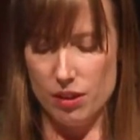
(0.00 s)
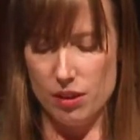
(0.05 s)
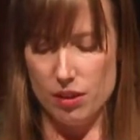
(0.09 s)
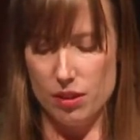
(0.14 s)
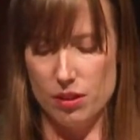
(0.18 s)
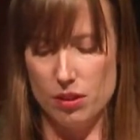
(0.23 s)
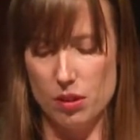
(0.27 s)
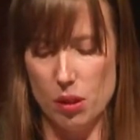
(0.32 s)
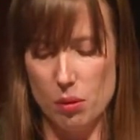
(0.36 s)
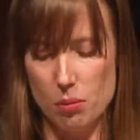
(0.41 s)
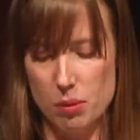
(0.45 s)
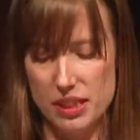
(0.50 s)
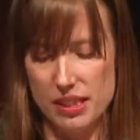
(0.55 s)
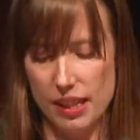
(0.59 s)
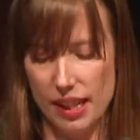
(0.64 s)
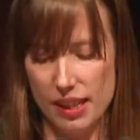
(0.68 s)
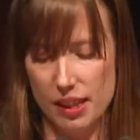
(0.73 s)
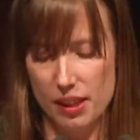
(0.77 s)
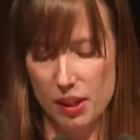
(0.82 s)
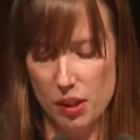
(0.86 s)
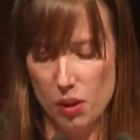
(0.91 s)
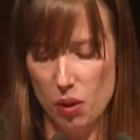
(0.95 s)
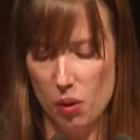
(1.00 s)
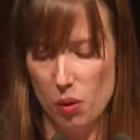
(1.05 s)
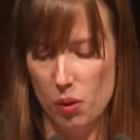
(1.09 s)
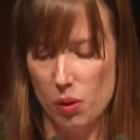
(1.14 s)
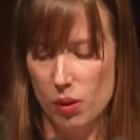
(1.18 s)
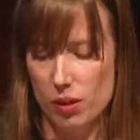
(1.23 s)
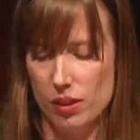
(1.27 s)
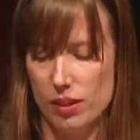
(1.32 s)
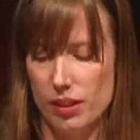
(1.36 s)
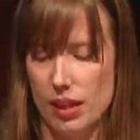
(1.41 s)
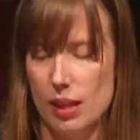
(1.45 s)
So we take the
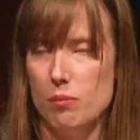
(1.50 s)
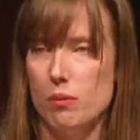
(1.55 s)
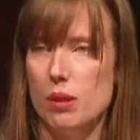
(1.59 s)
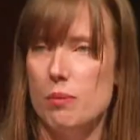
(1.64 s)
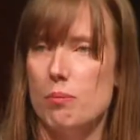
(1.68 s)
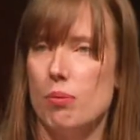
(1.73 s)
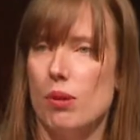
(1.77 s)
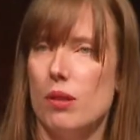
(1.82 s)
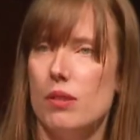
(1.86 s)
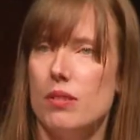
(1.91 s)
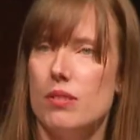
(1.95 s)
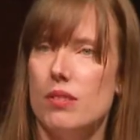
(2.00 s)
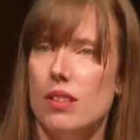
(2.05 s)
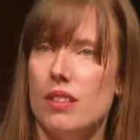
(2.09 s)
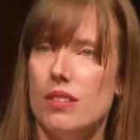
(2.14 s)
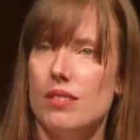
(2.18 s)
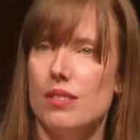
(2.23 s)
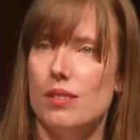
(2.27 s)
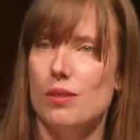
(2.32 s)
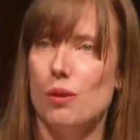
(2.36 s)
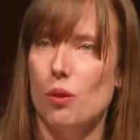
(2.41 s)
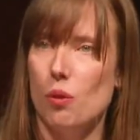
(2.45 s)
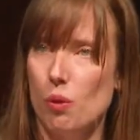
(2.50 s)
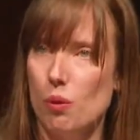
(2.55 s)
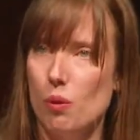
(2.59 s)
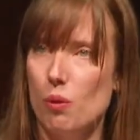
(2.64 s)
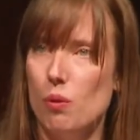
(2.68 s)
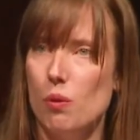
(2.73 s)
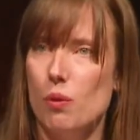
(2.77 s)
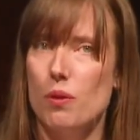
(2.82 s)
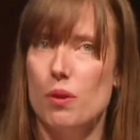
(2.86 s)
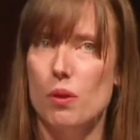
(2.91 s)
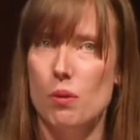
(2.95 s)
ore and we process it
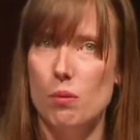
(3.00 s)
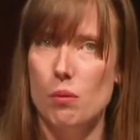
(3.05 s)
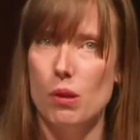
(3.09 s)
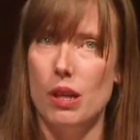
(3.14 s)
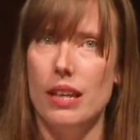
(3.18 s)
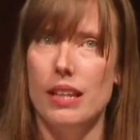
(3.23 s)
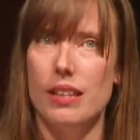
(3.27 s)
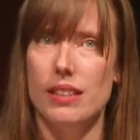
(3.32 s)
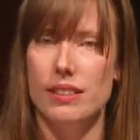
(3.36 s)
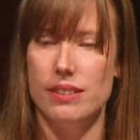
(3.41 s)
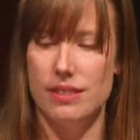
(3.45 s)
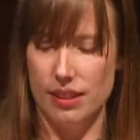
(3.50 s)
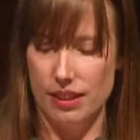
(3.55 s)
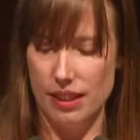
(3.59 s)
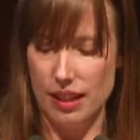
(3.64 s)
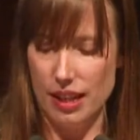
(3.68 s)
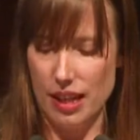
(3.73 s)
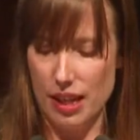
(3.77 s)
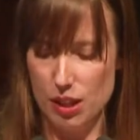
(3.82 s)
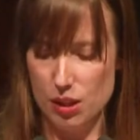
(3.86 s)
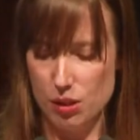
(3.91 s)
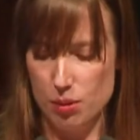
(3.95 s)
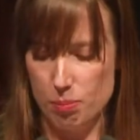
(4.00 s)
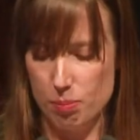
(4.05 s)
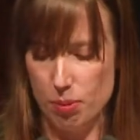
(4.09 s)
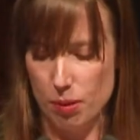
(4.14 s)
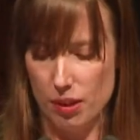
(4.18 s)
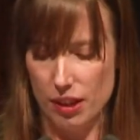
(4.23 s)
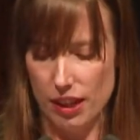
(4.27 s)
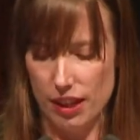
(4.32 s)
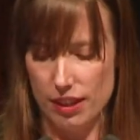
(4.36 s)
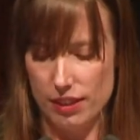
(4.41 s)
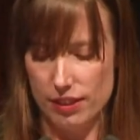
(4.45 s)
all the way to the end
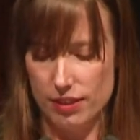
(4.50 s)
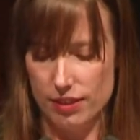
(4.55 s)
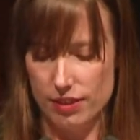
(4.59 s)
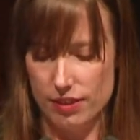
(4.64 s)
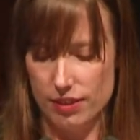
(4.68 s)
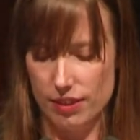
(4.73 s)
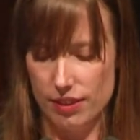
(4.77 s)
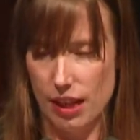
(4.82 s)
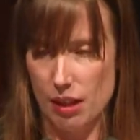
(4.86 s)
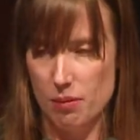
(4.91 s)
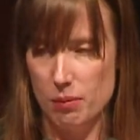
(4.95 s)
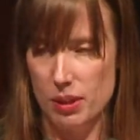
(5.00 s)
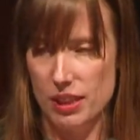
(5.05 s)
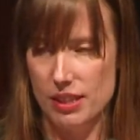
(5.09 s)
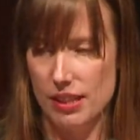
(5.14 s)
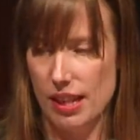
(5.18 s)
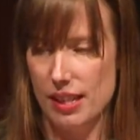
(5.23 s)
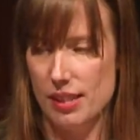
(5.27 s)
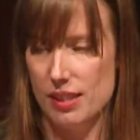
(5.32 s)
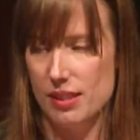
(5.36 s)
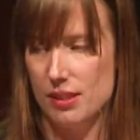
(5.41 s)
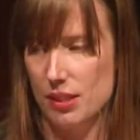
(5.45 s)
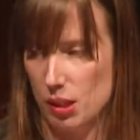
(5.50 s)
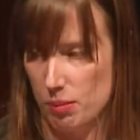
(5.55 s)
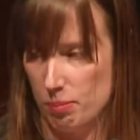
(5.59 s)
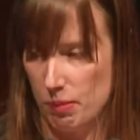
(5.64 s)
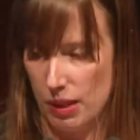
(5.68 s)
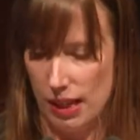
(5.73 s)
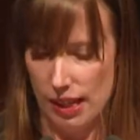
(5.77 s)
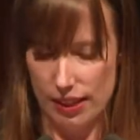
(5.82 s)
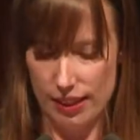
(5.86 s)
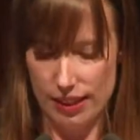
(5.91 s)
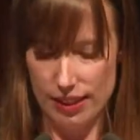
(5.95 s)
products that we take to the
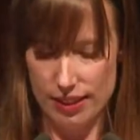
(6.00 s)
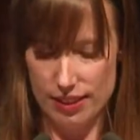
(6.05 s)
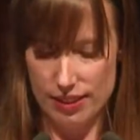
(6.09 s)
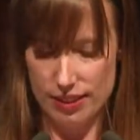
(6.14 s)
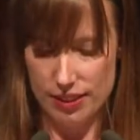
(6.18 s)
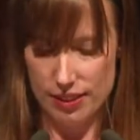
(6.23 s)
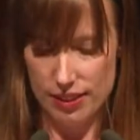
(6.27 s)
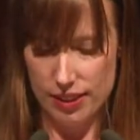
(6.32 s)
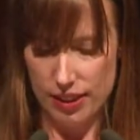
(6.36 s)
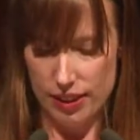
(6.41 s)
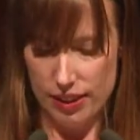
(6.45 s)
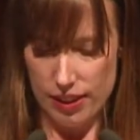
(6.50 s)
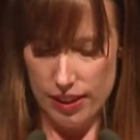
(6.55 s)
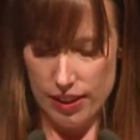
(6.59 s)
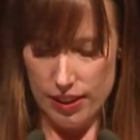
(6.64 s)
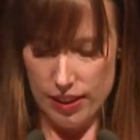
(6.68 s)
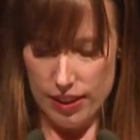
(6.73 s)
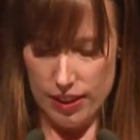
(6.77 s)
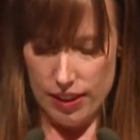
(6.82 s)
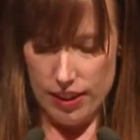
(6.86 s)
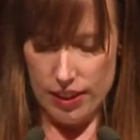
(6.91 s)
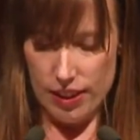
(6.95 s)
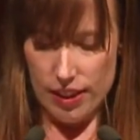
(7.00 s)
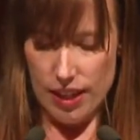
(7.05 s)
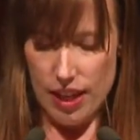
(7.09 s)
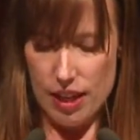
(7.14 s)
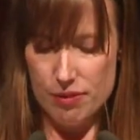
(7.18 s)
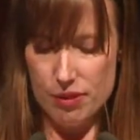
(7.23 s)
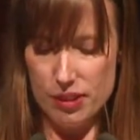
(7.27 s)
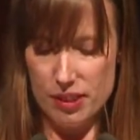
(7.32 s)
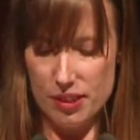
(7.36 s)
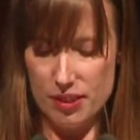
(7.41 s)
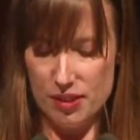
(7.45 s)
market.
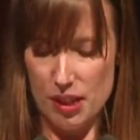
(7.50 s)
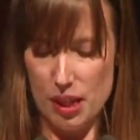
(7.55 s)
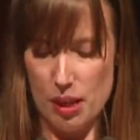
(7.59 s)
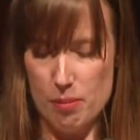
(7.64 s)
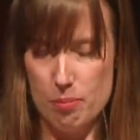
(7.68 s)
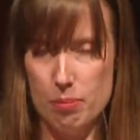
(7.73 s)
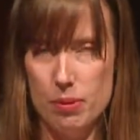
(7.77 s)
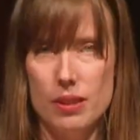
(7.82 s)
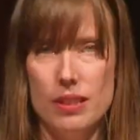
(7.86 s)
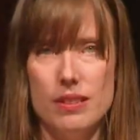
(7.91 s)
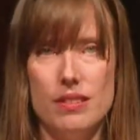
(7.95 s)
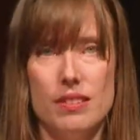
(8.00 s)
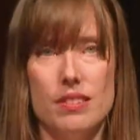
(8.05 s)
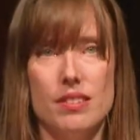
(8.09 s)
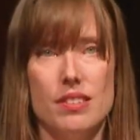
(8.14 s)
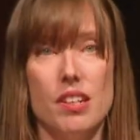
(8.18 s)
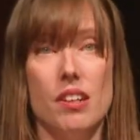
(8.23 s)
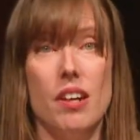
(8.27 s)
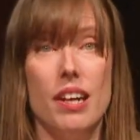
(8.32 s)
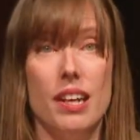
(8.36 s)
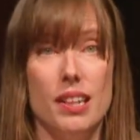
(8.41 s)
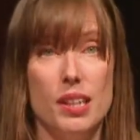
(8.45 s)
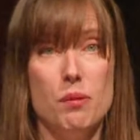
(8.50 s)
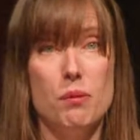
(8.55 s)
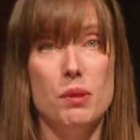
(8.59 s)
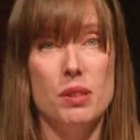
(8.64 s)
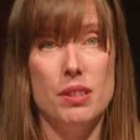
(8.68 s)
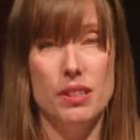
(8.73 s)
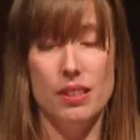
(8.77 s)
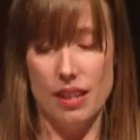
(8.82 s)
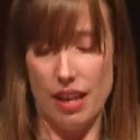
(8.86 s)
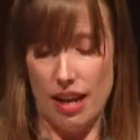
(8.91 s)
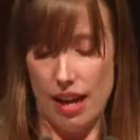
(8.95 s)
Every step is entirely
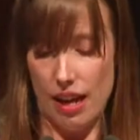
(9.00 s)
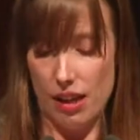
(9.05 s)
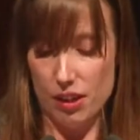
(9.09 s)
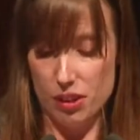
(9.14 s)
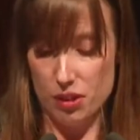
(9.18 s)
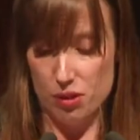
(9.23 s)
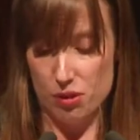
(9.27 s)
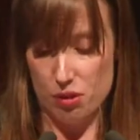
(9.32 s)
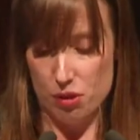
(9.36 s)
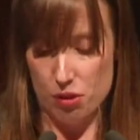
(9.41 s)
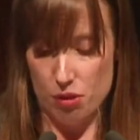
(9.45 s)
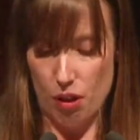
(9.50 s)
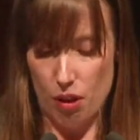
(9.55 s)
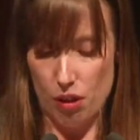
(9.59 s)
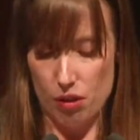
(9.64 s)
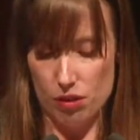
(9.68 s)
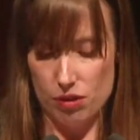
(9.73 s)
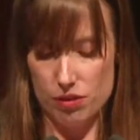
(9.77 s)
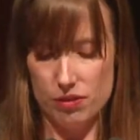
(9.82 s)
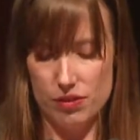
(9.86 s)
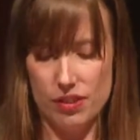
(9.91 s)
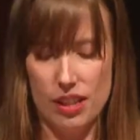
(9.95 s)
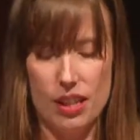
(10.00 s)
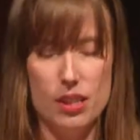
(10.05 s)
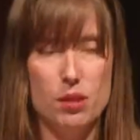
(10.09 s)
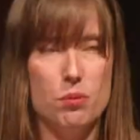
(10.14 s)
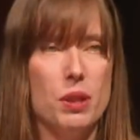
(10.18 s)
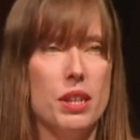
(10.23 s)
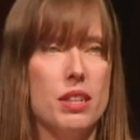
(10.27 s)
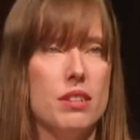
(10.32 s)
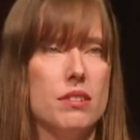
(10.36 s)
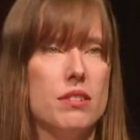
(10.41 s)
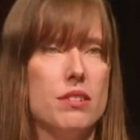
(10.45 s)
within our control as we
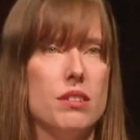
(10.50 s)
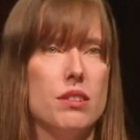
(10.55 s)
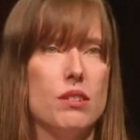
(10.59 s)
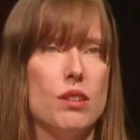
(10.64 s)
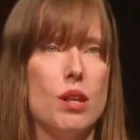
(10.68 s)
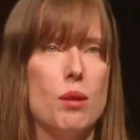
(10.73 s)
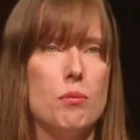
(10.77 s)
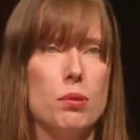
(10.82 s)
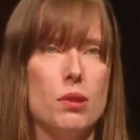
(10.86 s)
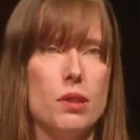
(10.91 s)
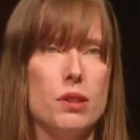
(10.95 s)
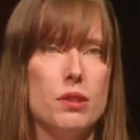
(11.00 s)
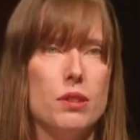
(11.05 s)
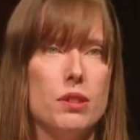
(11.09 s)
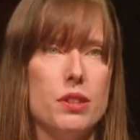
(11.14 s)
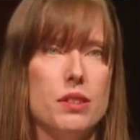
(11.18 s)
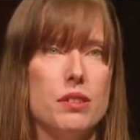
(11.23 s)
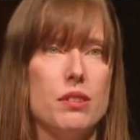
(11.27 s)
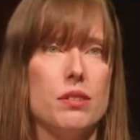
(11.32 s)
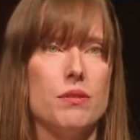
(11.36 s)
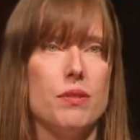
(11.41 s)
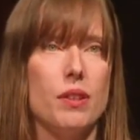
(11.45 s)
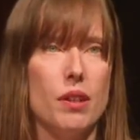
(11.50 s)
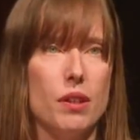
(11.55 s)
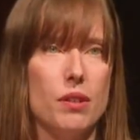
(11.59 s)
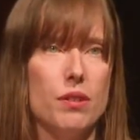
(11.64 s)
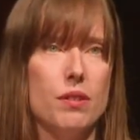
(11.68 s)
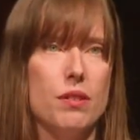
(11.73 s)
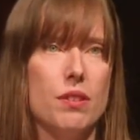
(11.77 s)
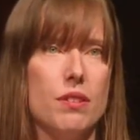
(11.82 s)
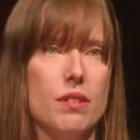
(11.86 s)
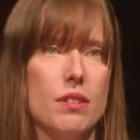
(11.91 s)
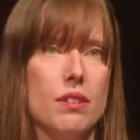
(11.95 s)
consider our priorities of
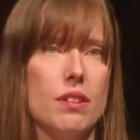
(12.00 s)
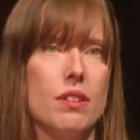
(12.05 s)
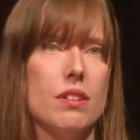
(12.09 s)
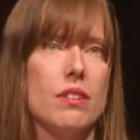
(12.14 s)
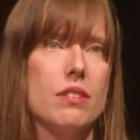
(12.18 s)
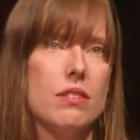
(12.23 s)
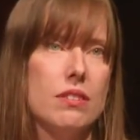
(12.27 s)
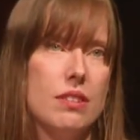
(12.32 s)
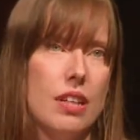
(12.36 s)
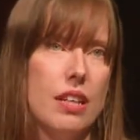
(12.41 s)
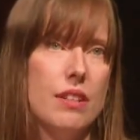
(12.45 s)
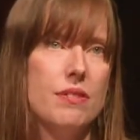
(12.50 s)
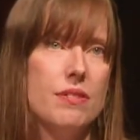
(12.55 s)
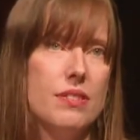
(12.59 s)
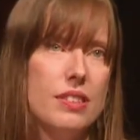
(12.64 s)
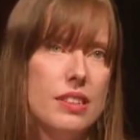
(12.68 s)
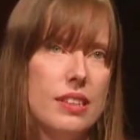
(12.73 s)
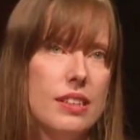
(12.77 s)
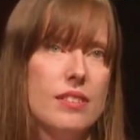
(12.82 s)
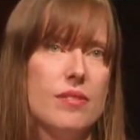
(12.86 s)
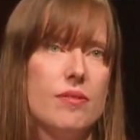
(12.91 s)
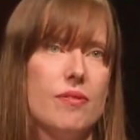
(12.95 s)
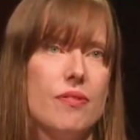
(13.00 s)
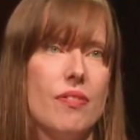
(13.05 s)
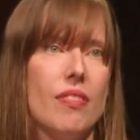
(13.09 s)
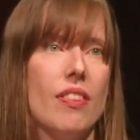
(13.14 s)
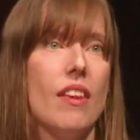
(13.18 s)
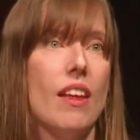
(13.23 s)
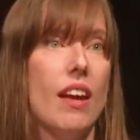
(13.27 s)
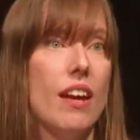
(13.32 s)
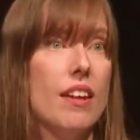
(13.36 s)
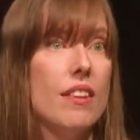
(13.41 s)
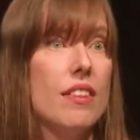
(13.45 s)
health, safety,
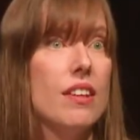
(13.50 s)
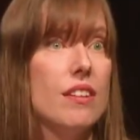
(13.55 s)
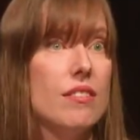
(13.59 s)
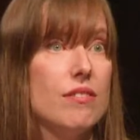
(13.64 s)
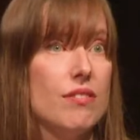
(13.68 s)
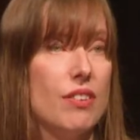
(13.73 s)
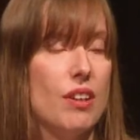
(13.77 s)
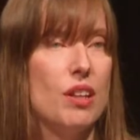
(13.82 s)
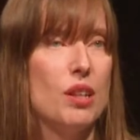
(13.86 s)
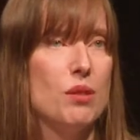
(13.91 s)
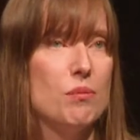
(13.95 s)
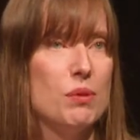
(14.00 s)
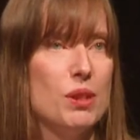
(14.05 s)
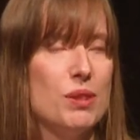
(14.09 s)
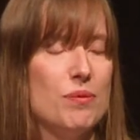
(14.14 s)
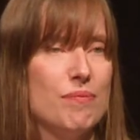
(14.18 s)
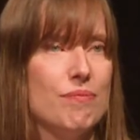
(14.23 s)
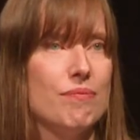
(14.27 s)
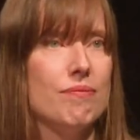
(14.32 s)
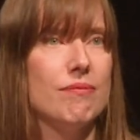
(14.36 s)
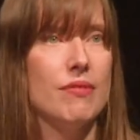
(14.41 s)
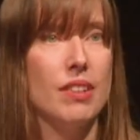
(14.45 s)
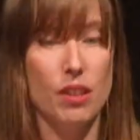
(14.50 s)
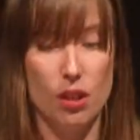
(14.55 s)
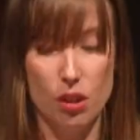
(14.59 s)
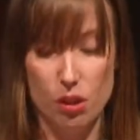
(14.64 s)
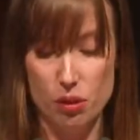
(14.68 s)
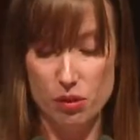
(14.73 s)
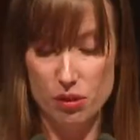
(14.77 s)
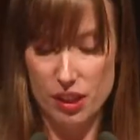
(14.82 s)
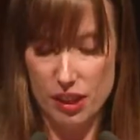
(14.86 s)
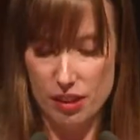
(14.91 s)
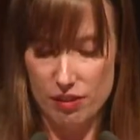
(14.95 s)
and the environment,
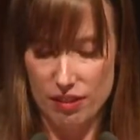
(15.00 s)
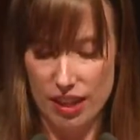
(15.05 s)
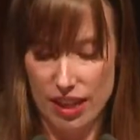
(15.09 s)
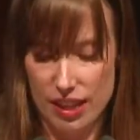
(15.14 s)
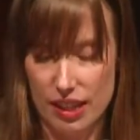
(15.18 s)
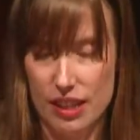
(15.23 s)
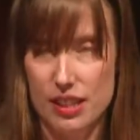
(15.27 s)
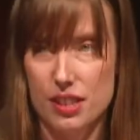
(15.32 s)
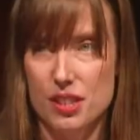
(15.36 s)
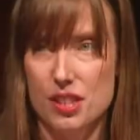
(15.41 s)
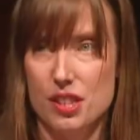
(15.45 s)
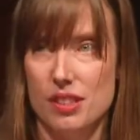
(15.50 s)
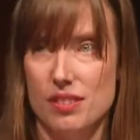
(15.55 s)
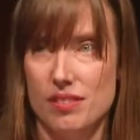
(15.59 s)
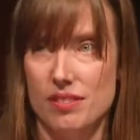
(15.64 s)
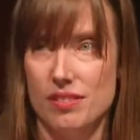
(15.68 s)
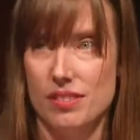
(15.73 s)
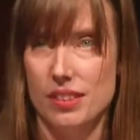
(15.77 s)
including radiation.